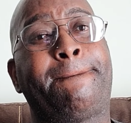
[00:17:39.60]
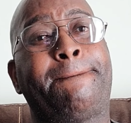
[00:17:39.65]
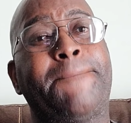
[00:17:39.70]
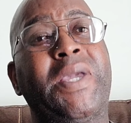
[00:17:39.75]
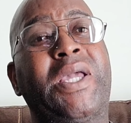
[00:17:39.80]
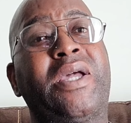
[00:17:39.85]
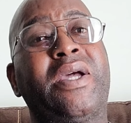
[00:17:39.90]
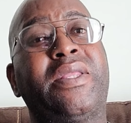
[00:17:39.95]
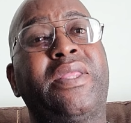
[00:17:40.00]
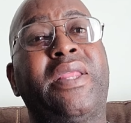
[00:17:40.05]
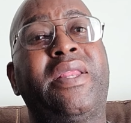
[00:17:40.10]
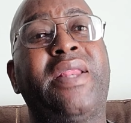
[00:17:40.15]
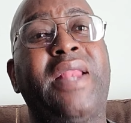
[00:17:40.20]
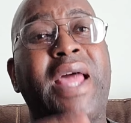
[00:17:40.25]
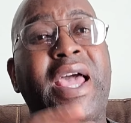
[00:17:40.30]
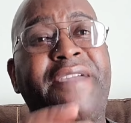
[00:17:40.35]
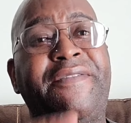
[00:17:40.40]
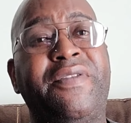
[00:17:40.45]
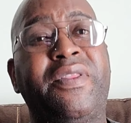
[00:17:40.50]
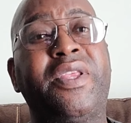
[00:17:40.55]
Because the
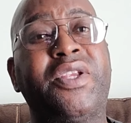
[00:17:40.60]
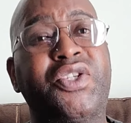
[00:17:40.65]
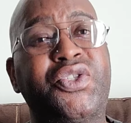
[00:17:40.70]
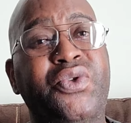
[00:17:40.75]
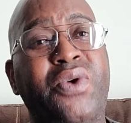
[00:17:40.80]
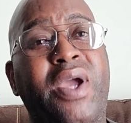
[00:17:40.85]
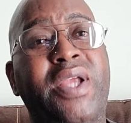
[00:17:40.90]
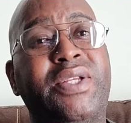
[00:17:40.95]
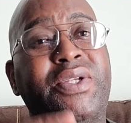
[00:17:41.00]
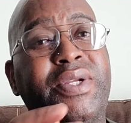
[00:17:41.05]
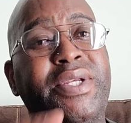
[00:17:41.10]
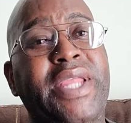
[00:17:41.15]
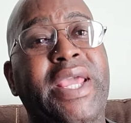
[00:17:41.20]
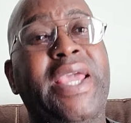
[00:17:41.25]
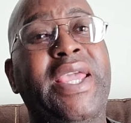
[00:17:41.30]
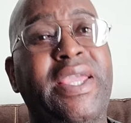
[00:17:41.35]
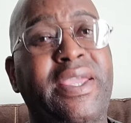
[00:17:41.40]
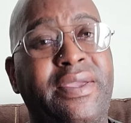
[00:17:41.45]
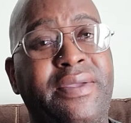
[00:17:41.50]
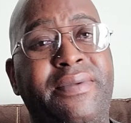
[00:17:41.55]
life you destroy
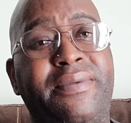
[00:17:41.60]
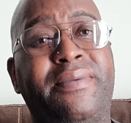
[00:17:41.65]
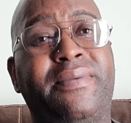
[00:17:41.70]
today,